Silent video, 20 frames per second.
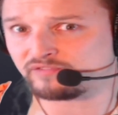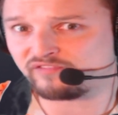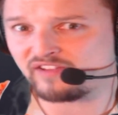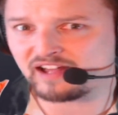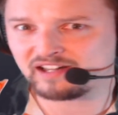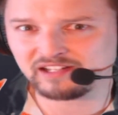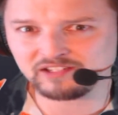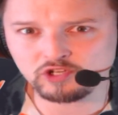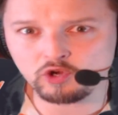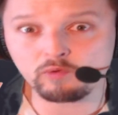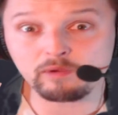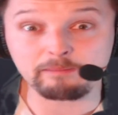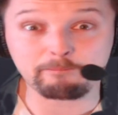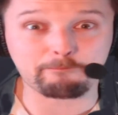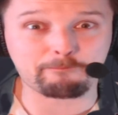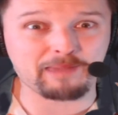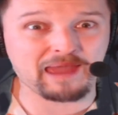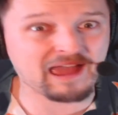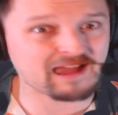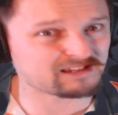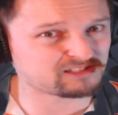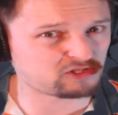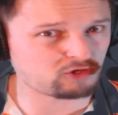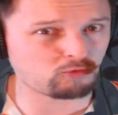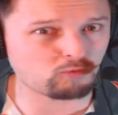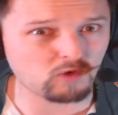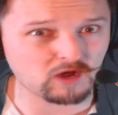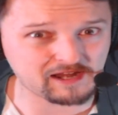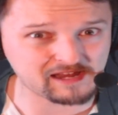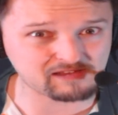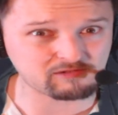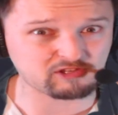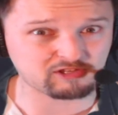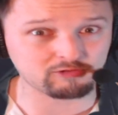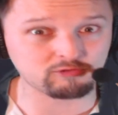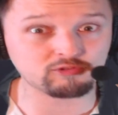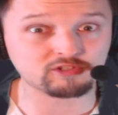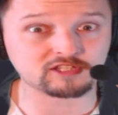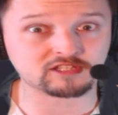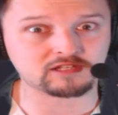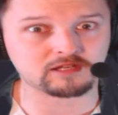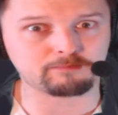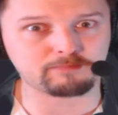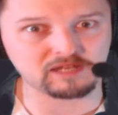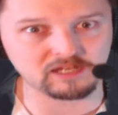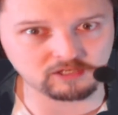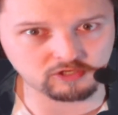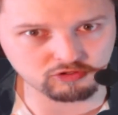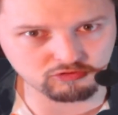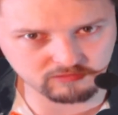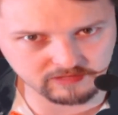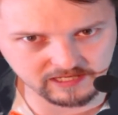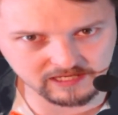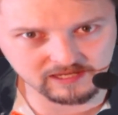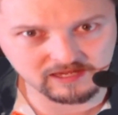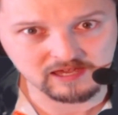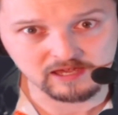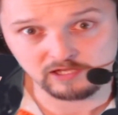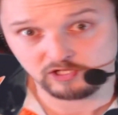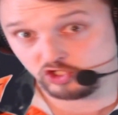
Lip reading: In fact, it's going back to what it used to be doing.